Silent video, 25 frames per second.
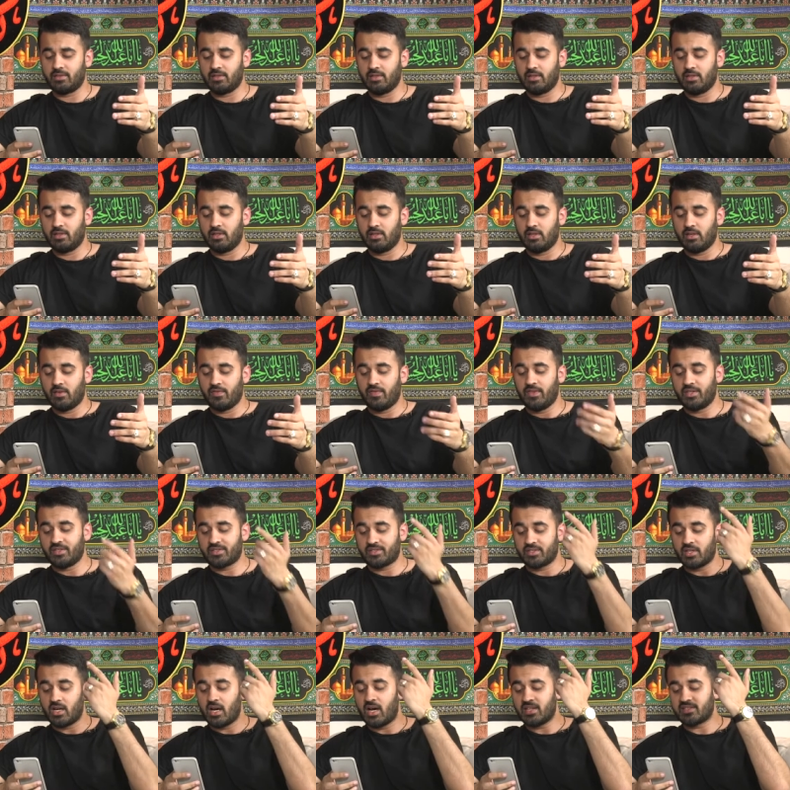Mm. The
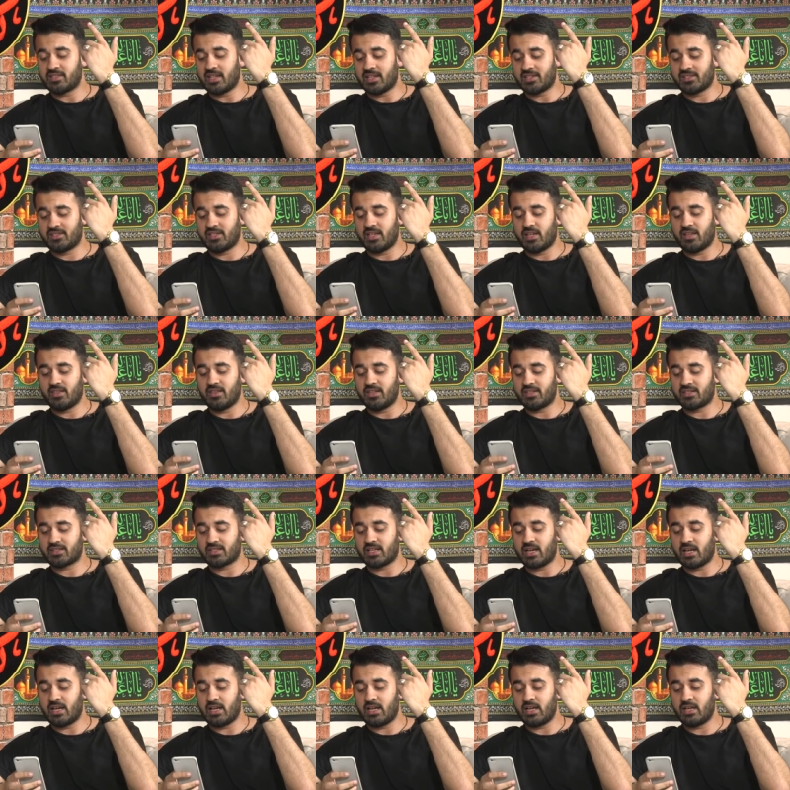stars that sit in the
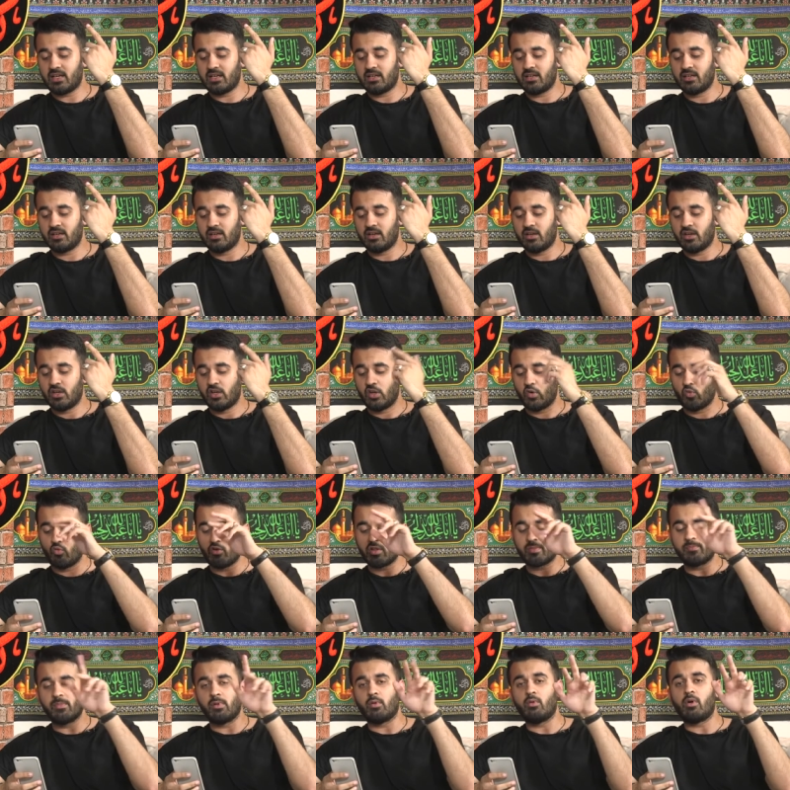sky
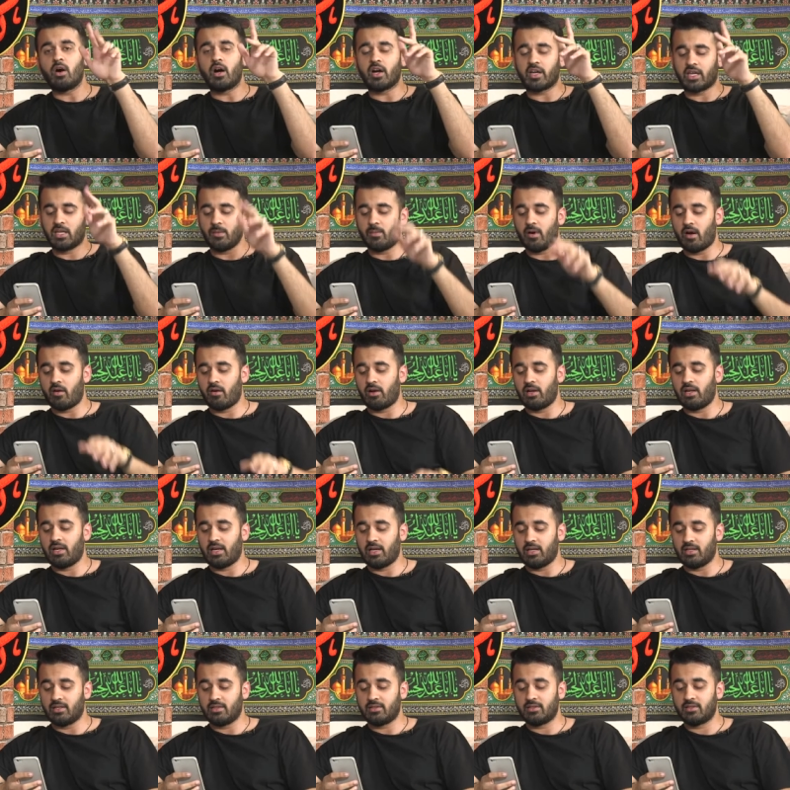with Mawakib are
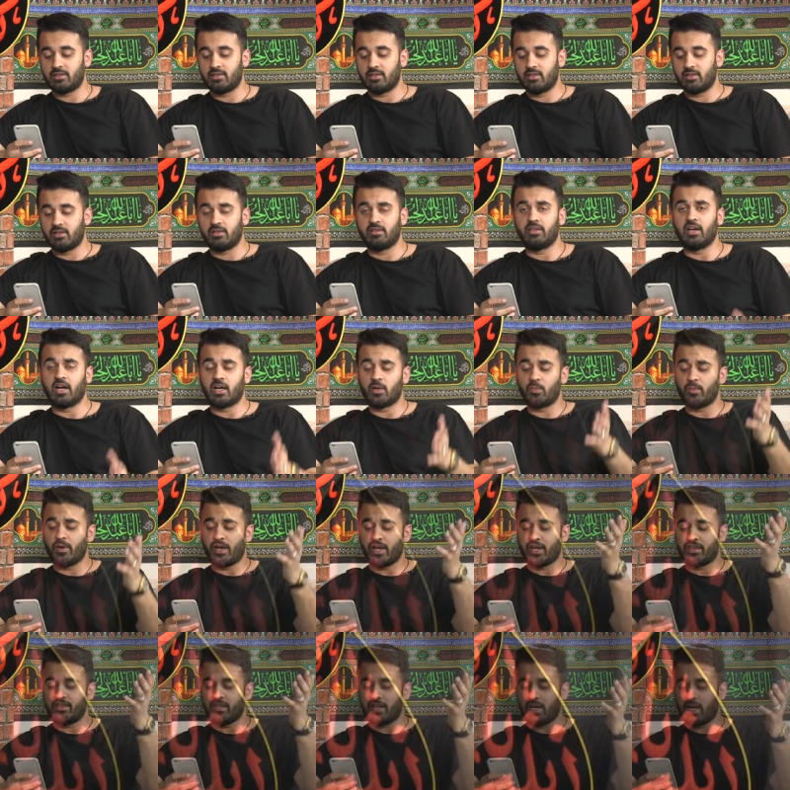aligned. The
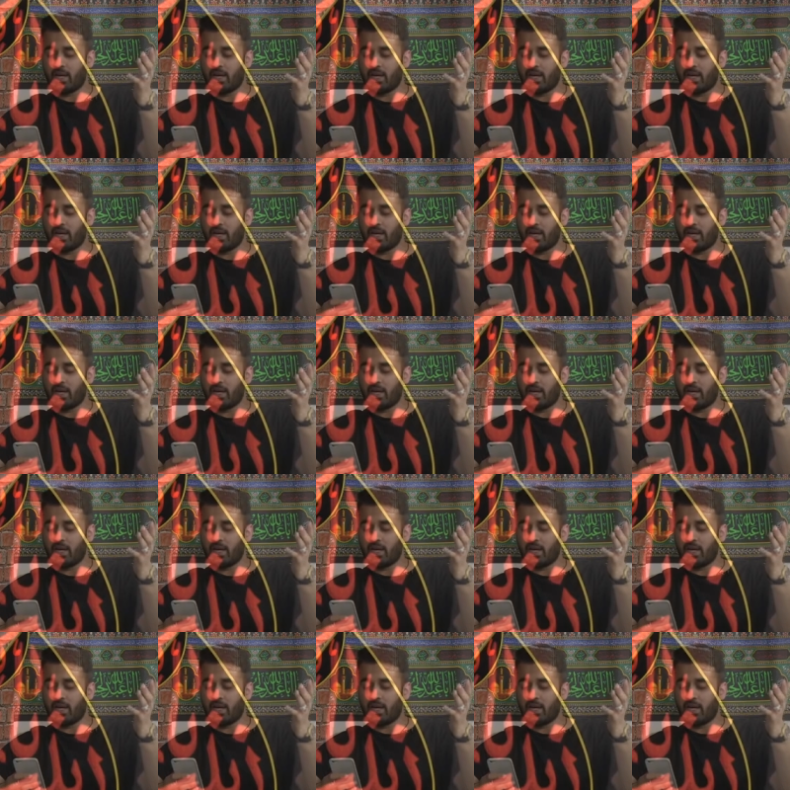Arba'in